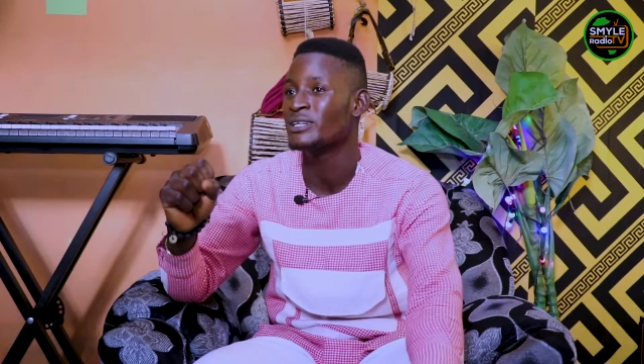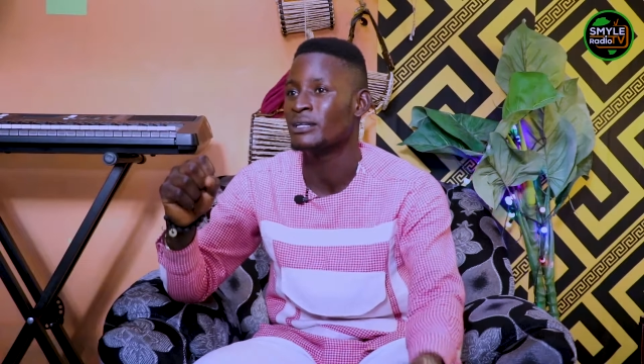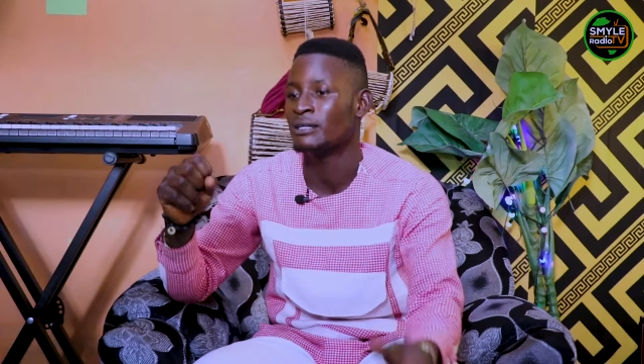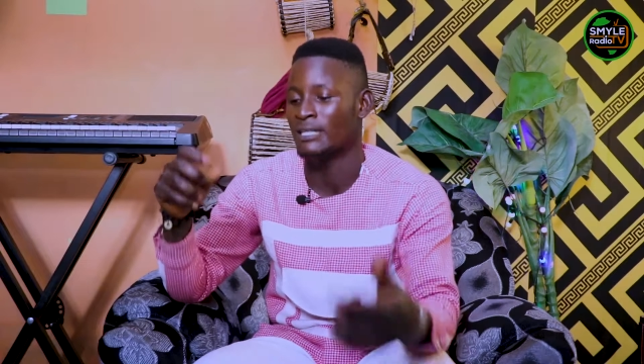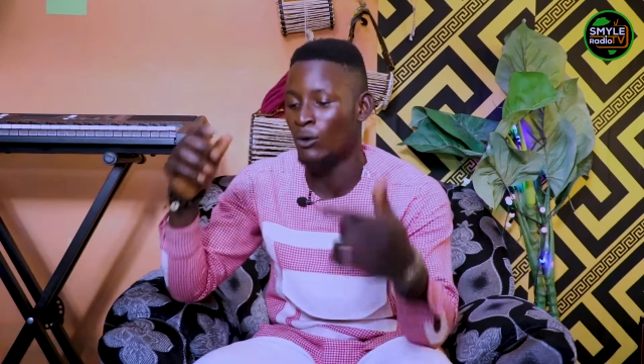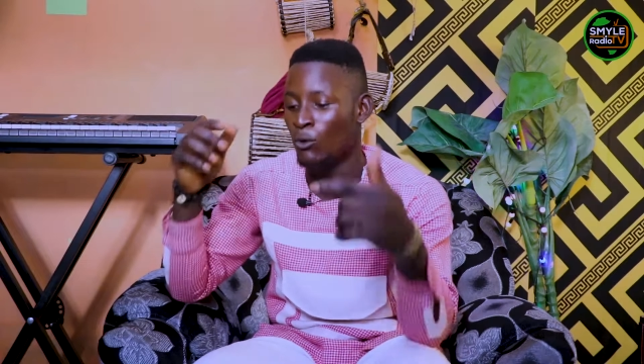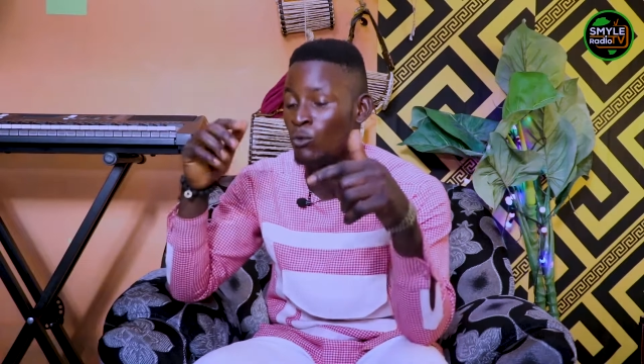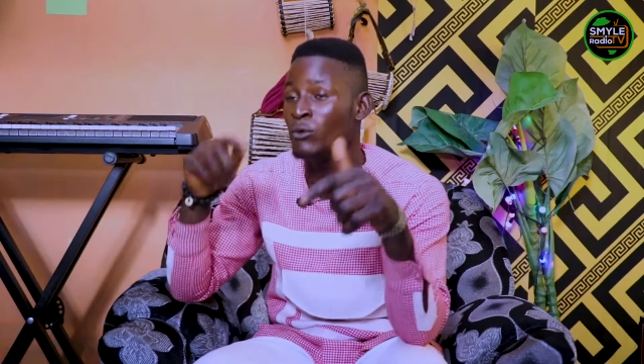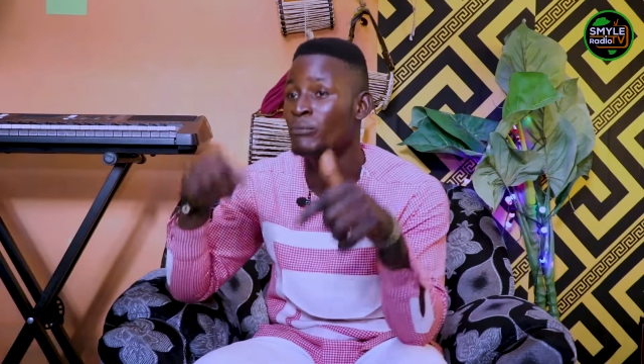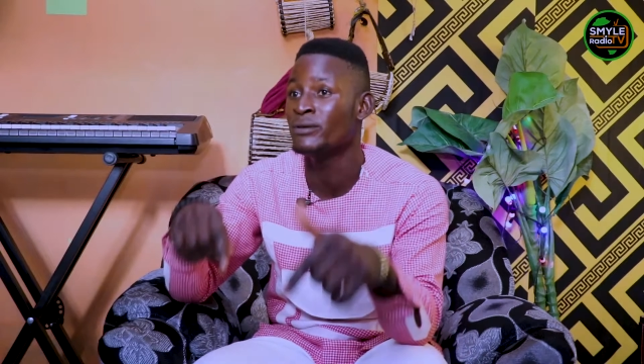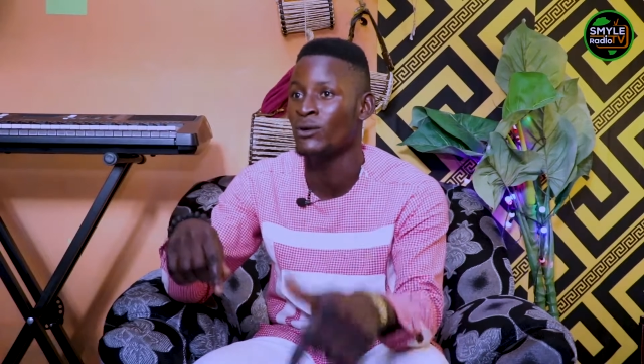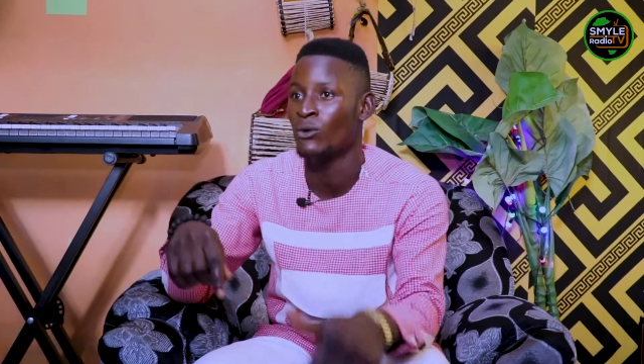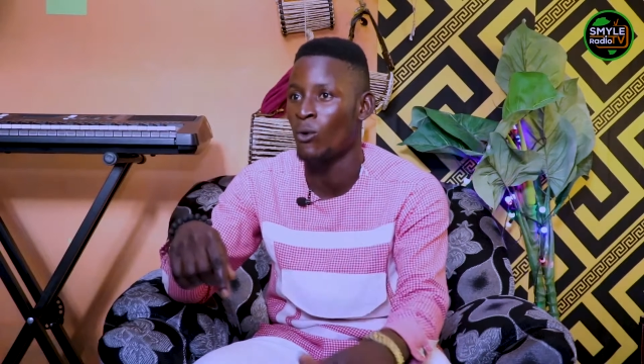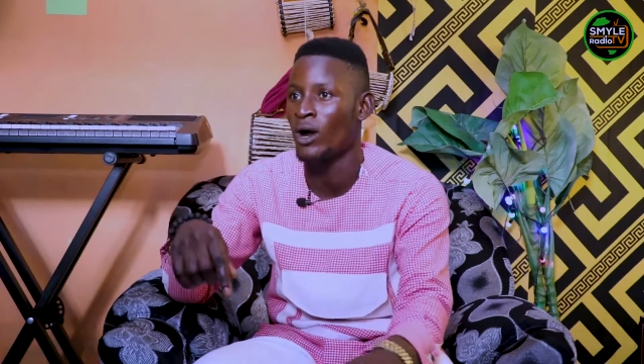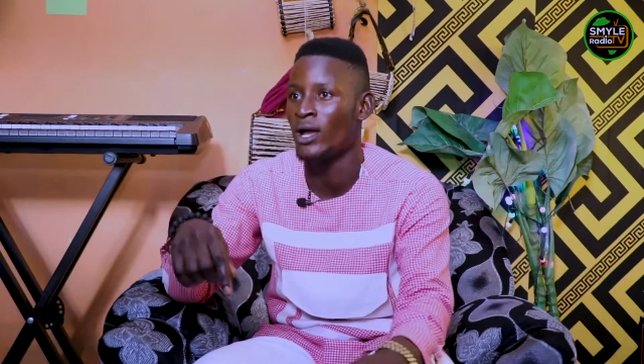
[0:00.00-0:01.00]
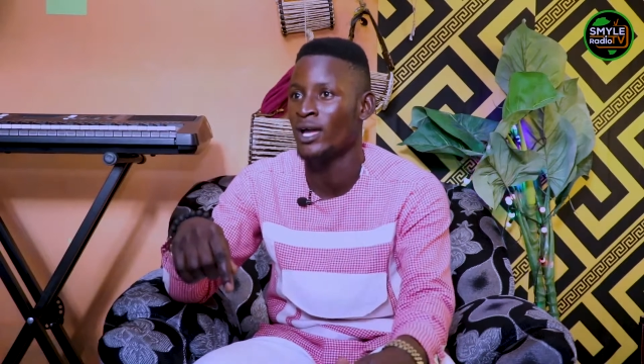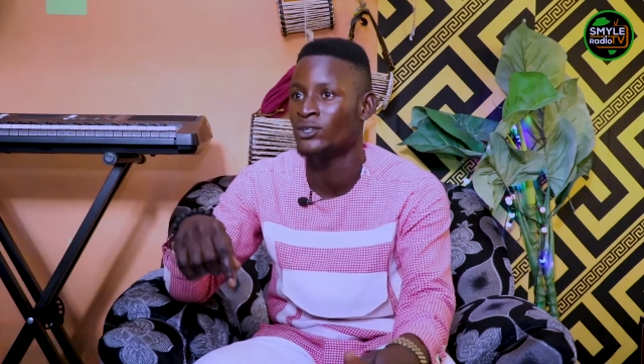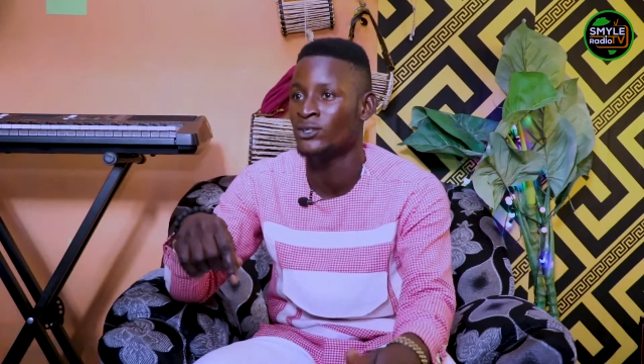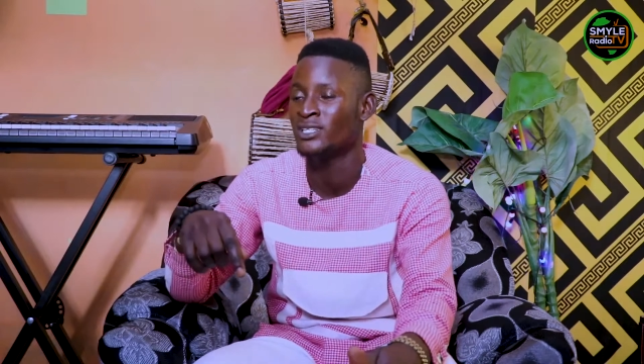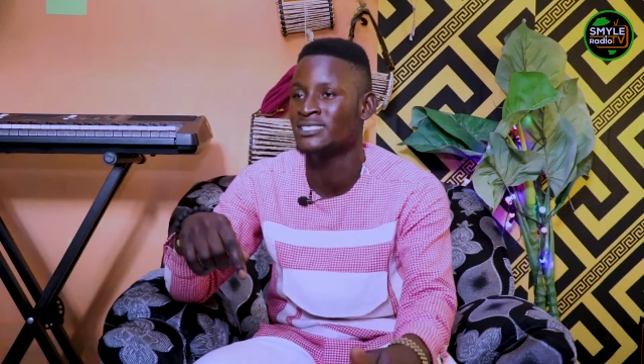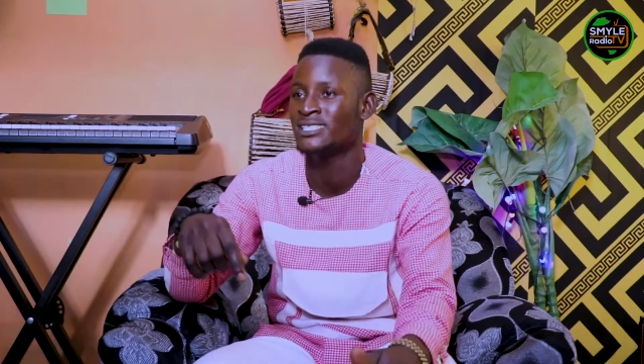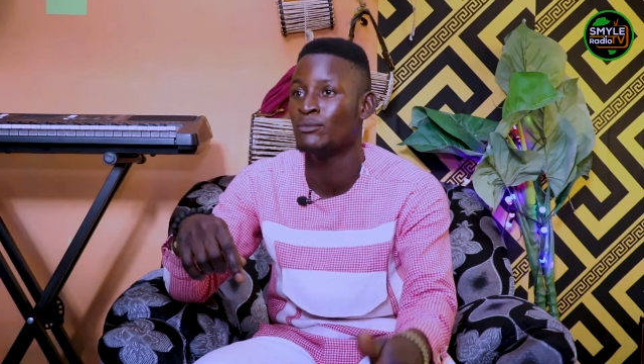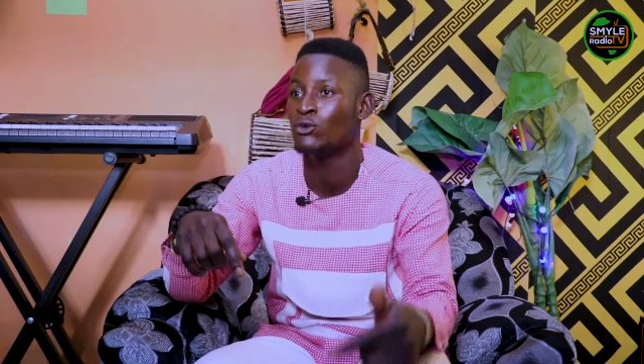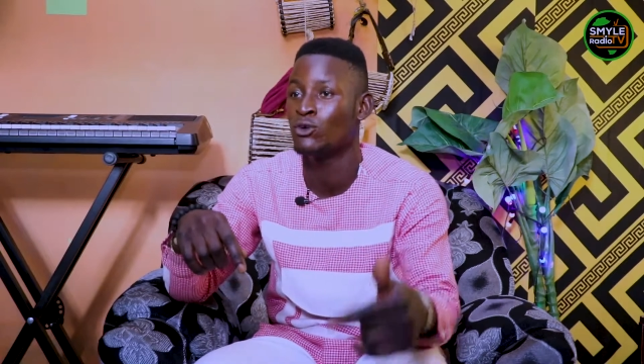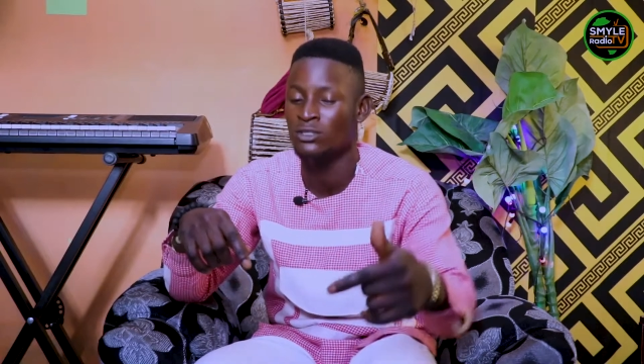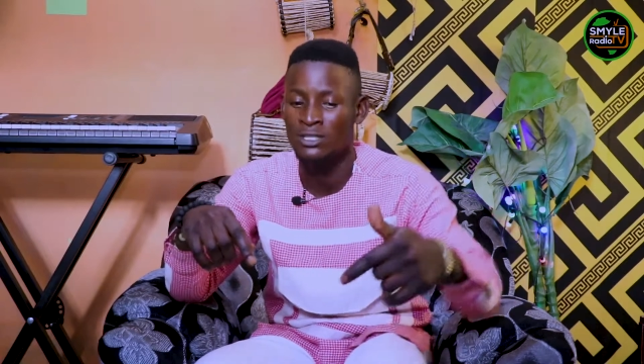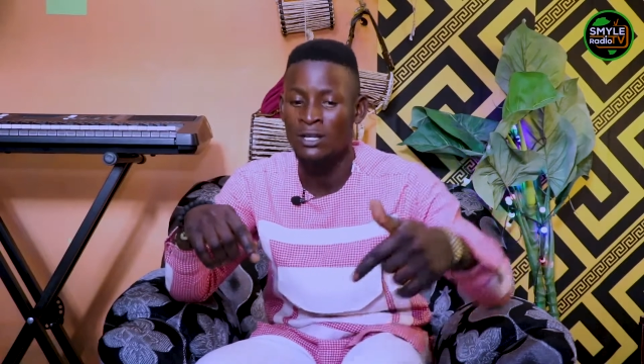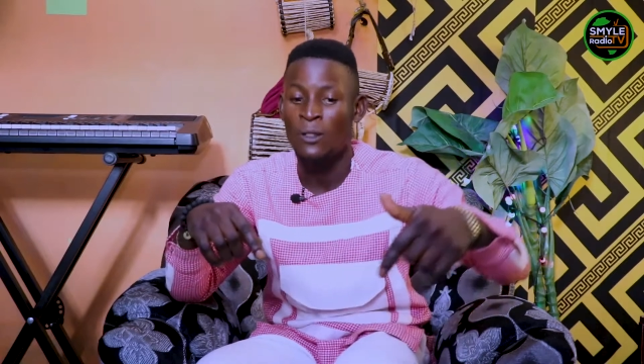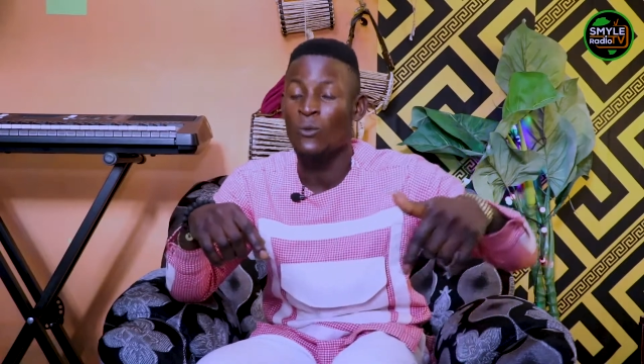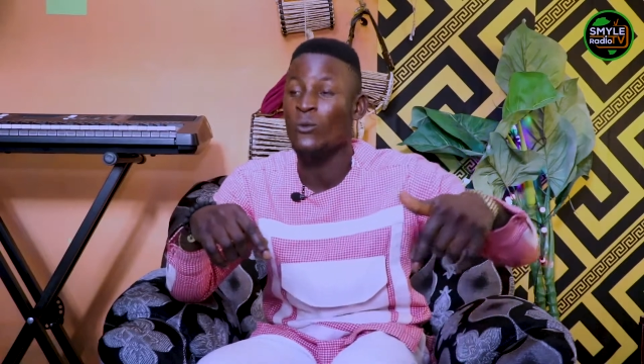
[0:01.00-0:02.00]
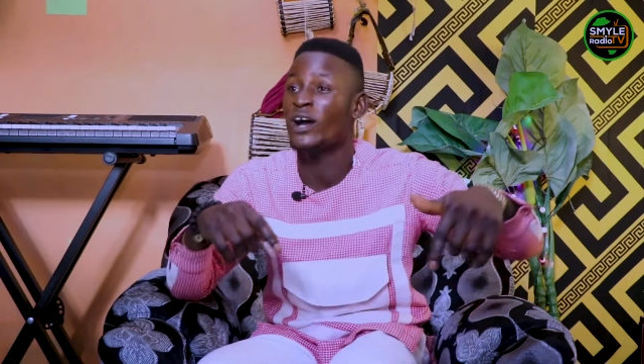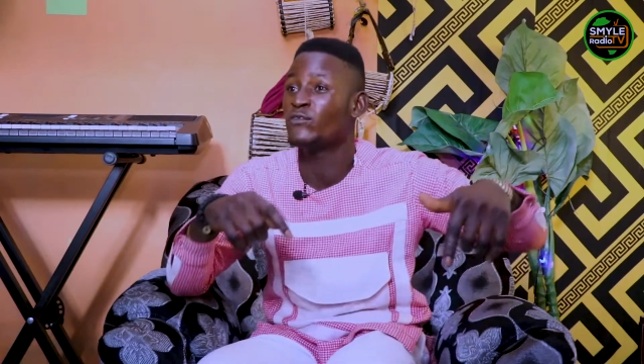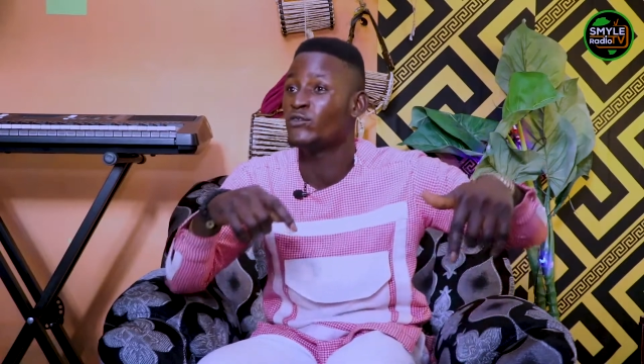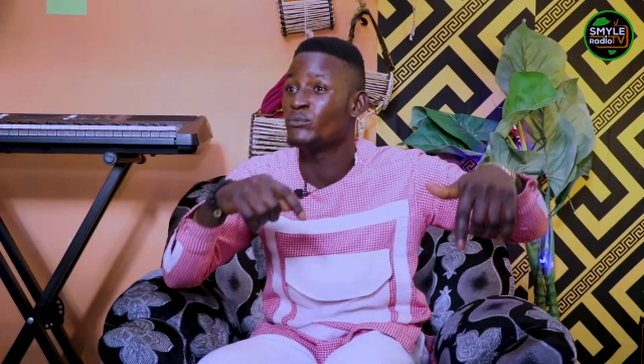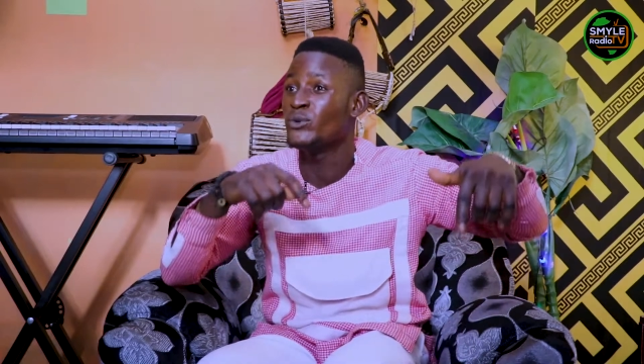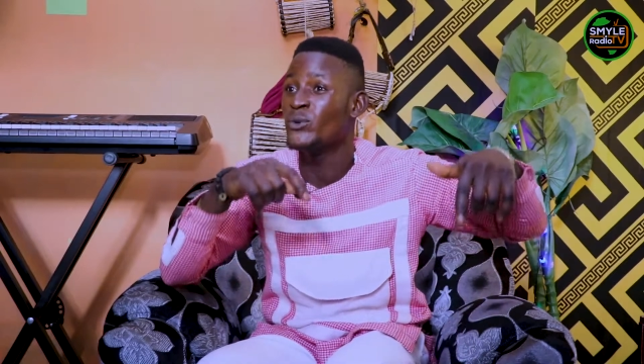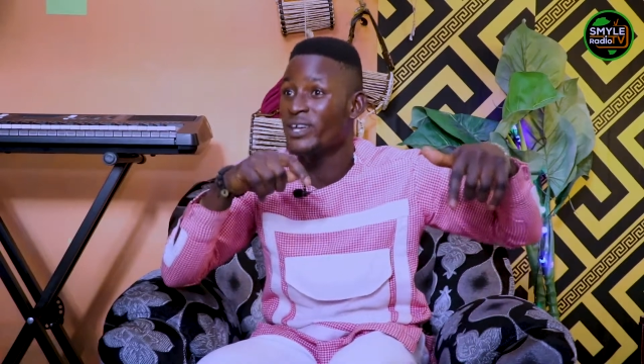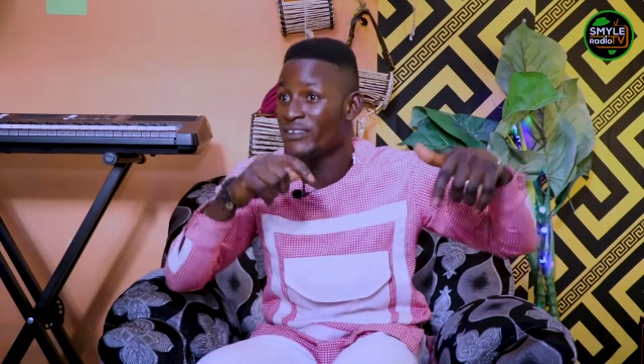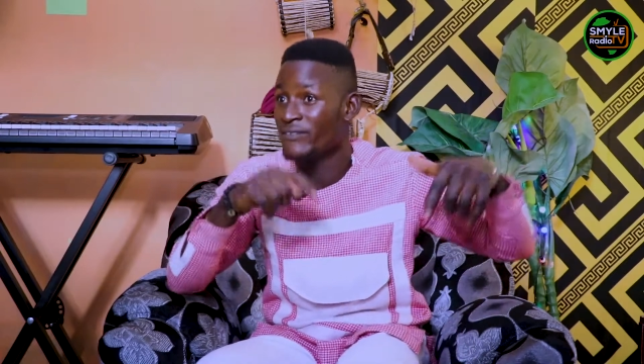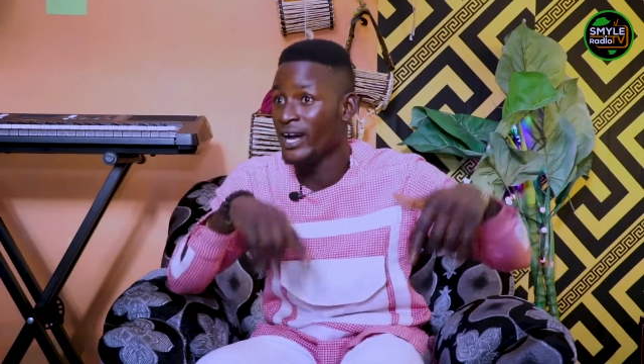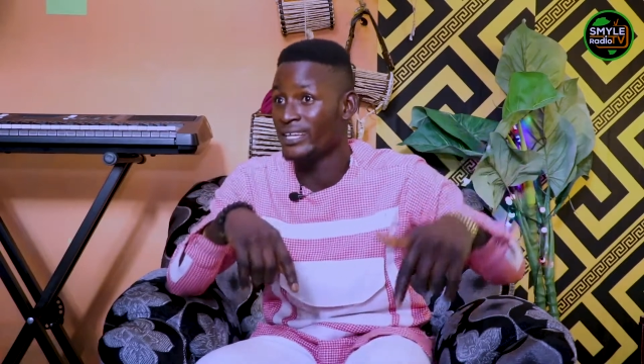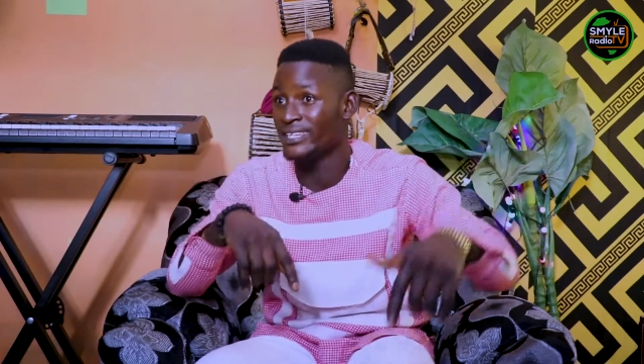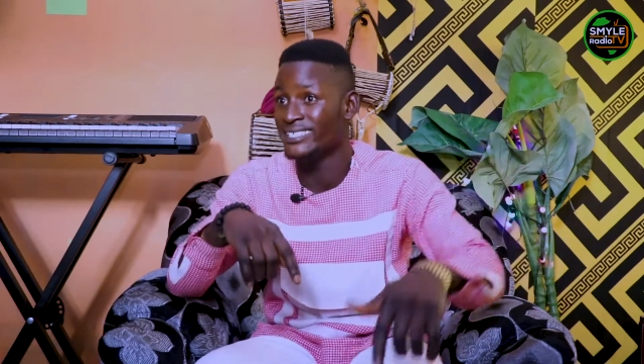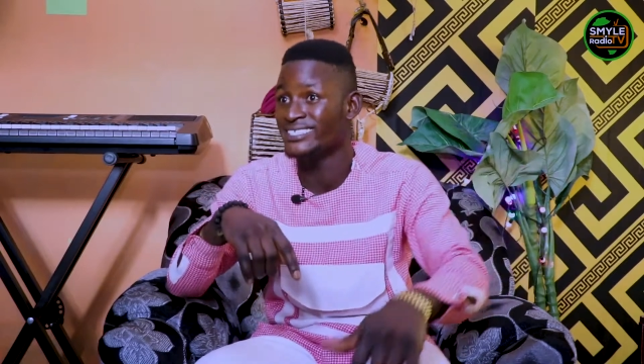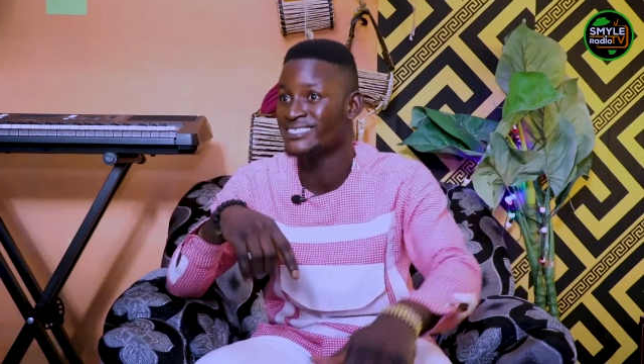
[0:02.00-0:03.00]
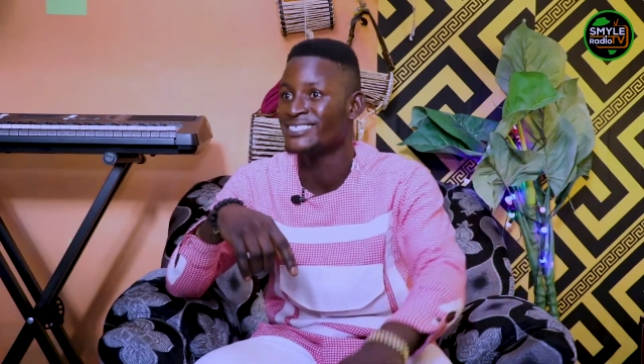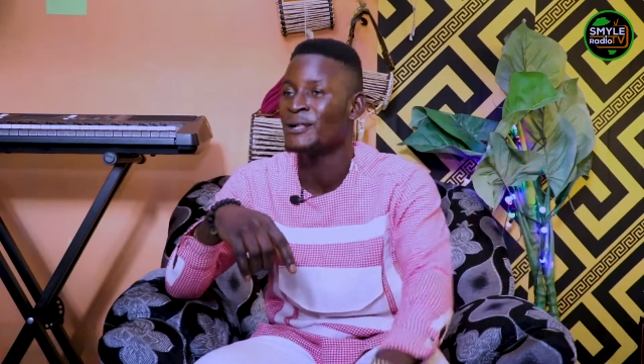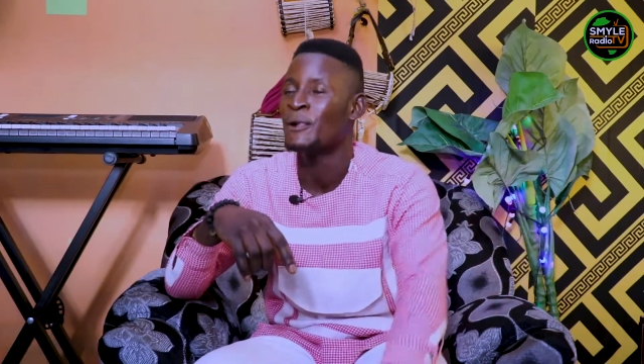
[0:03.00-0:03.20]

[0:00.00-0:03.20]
that we won't be in choir, do you understand? Because we have to be wherever he is.